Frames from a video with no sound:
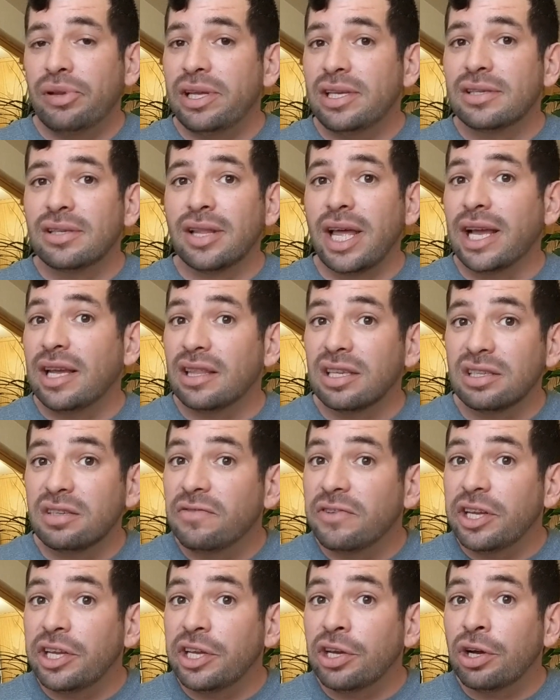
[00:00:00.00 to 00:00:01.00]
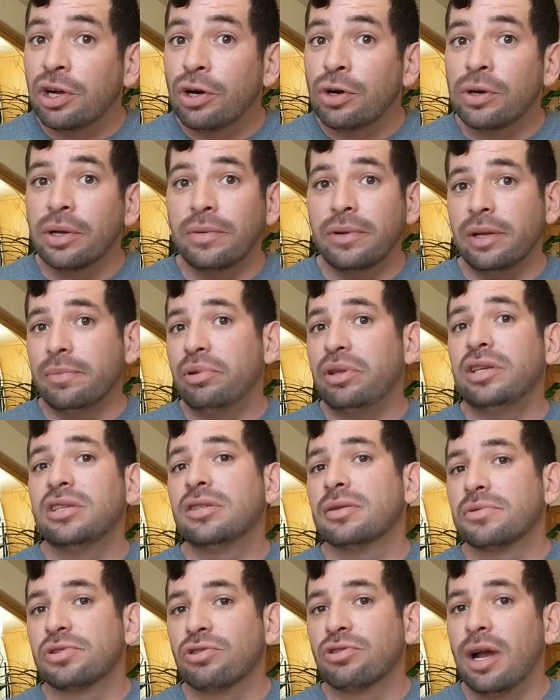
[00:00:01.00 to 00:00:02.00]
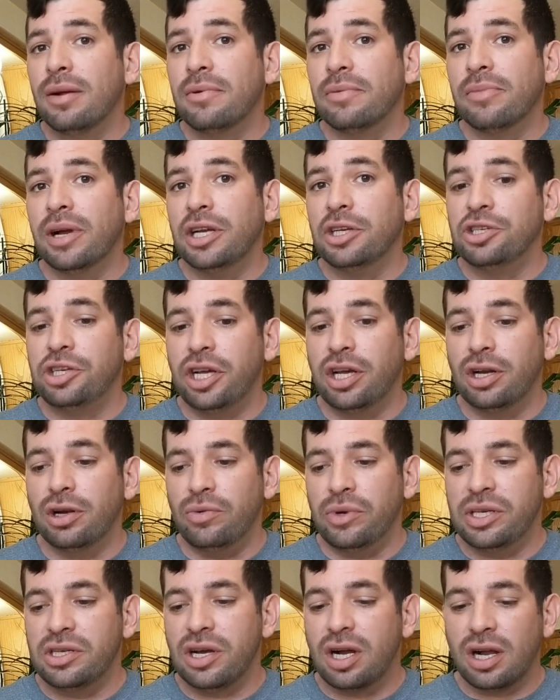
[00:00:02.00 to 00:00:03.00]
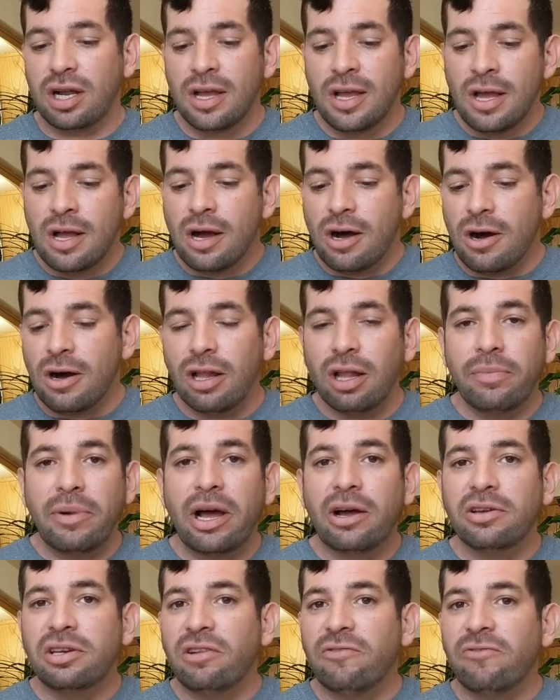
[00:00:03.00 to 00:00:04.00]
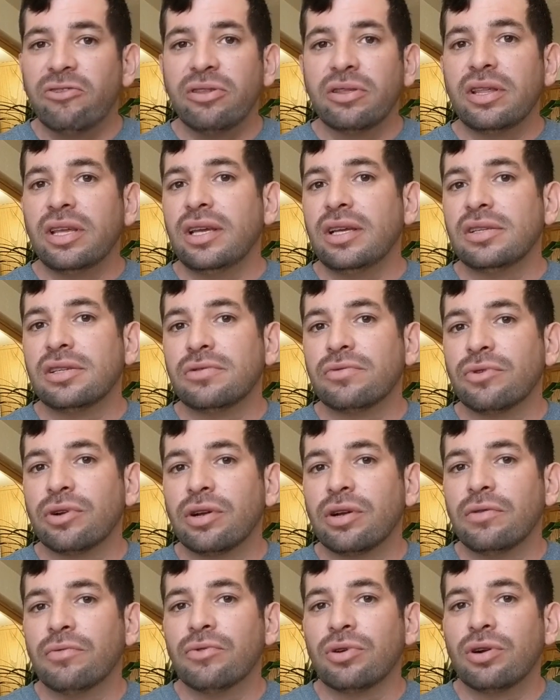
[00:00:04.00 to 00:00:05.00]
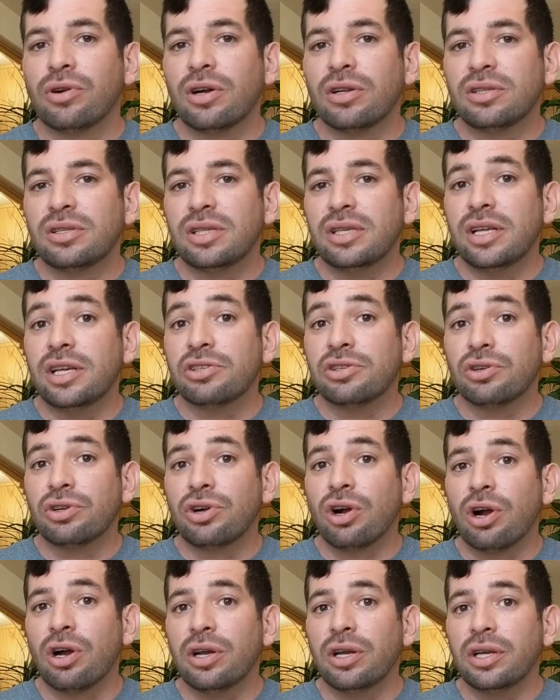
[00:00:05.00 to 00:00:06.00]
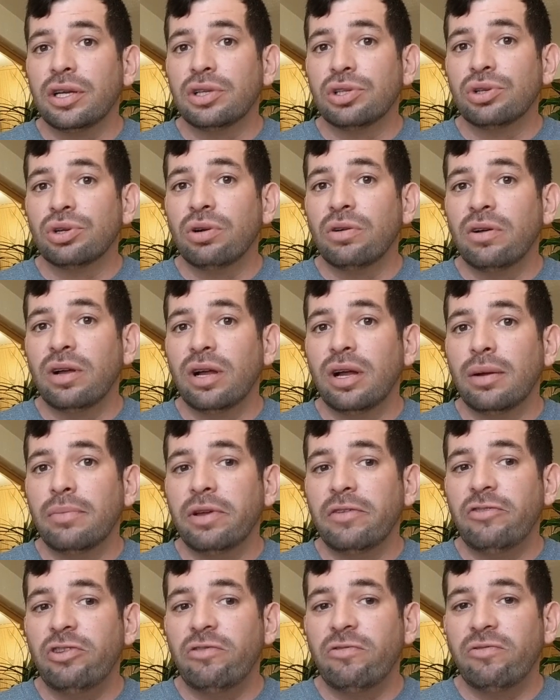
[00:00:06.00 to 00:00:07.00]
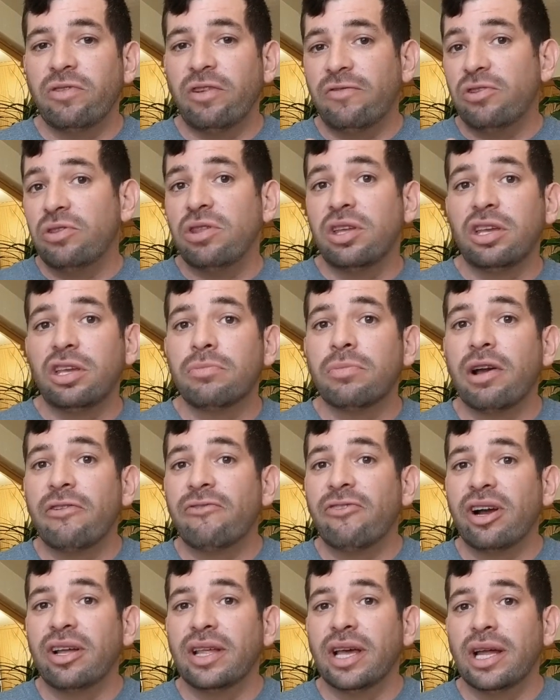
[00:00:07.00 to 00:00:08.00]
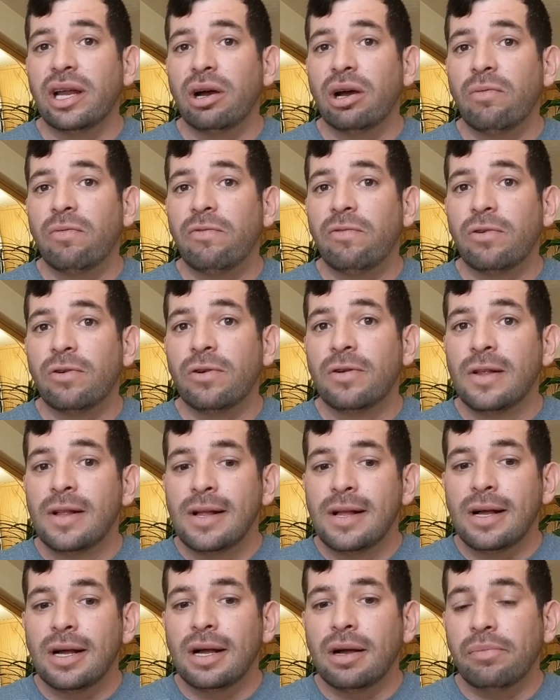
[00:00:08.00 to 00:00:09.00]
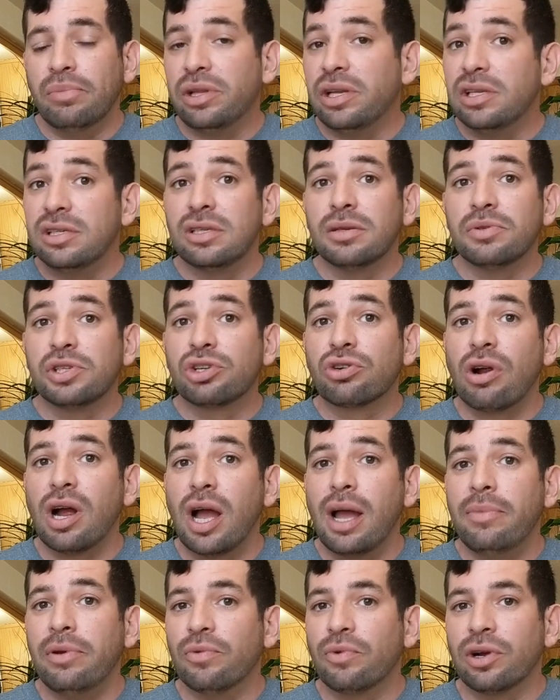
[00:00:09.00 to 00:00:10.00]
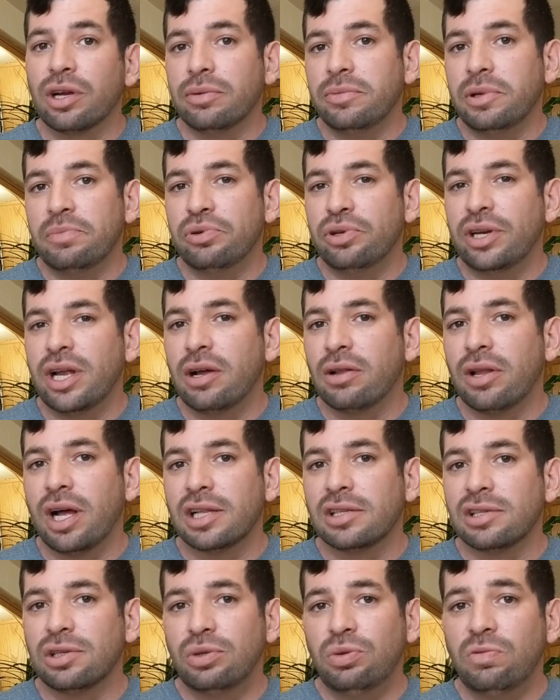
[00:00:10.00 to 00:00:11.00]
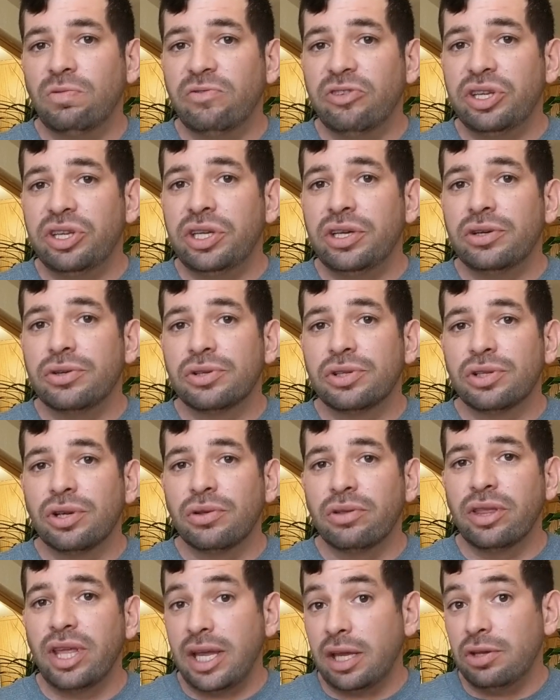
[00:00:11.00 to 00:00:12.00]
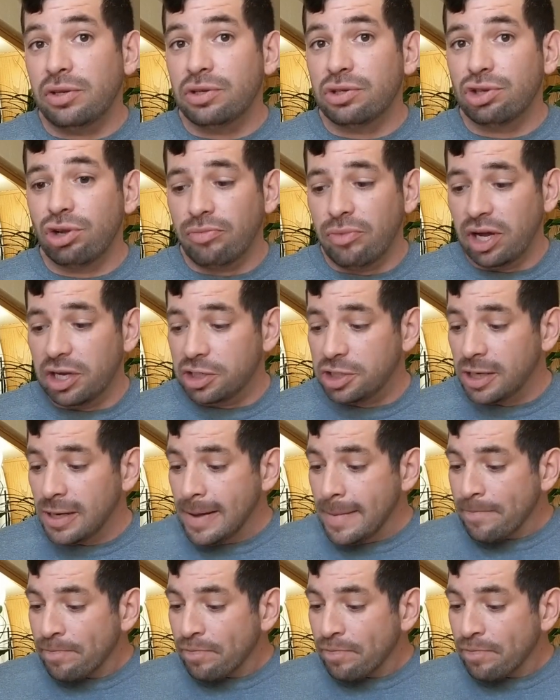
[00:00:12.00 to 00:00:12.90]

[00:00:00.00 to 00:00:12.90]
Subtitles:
please like this video and please subscribe to my channel. We talk all about different things in regards to desert gardening. So if you think you might find that helpful, please subscribe, and we're going to be putting out lots of cool videos. So thank you so much.